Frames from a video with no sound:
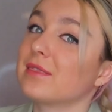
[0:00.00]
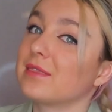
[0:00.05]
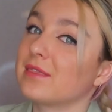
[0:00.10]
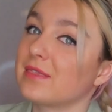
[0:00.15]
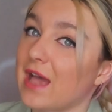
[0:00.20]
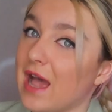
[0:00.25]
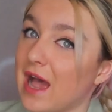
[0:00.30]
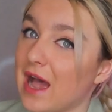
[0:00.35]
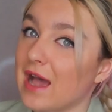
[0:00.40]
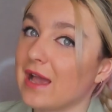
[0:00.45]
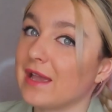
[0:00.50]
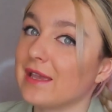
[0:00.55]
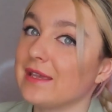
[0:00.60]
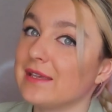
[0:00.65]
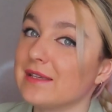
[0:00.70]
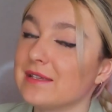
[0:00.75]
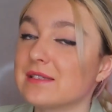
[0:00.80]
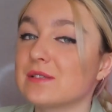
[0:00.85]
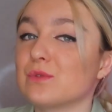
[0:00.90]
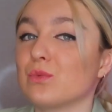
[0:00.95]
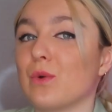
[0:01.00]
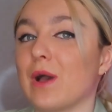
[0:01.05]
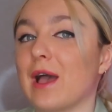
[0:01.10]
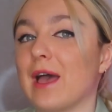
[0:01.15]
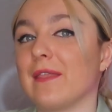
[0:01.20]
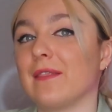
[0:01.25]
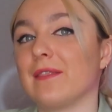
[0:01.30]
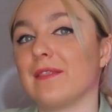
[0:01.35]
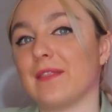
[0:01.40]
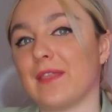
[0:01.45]
That is
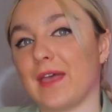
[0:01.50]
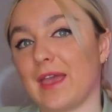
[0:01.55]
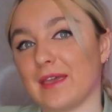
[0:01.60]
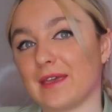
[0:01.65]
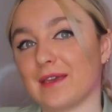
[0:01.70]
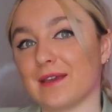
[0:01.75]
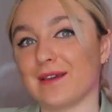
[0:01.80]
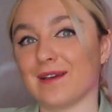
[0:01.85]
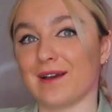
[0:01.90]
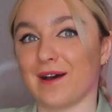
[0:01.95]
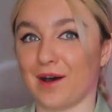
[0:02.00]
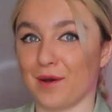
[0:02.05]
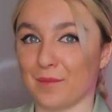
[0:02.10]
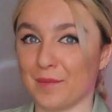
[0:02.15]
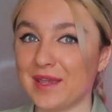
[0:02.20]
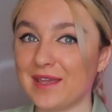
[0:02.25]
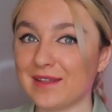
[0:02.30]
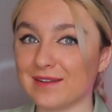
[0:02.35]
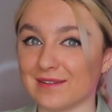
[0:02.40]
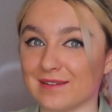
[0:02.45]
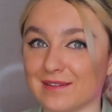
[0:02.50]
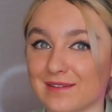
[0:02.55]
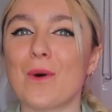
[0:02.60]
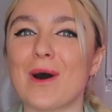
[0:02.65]
when they can come in.